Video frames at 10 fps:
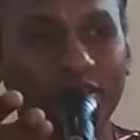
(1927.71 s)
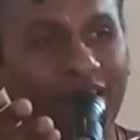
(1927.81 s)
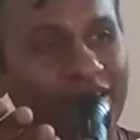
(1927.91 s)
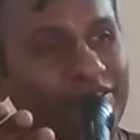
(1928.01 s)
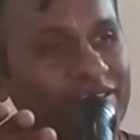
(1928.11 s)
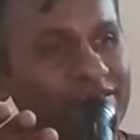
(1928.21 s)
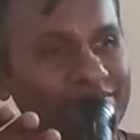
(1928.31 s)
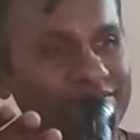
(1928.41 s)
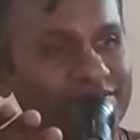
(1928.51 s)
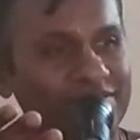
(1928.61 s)
detached he
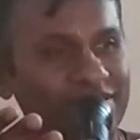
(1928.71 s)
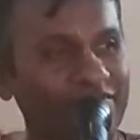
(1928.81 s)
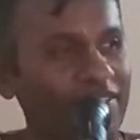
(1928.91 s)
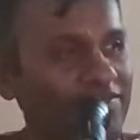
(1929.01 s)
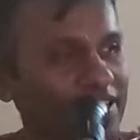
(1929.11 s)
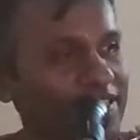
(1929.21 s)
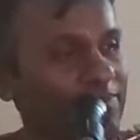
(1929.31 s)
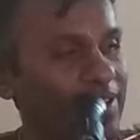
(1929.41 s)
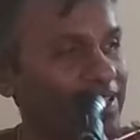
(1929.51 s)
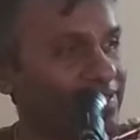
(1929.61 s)
is. We have such
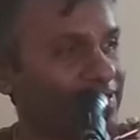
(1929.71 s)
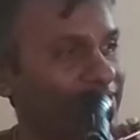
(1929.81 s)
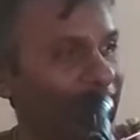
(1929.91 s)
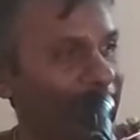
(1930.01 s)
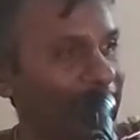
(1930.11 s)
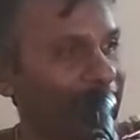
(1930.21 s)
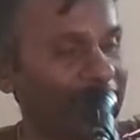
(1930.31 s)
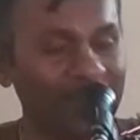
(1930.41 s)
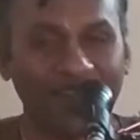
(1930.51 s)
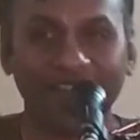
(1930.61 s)
a place inside.
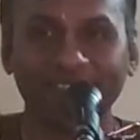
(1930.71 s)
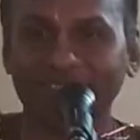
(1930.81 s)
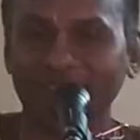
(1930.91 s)
He is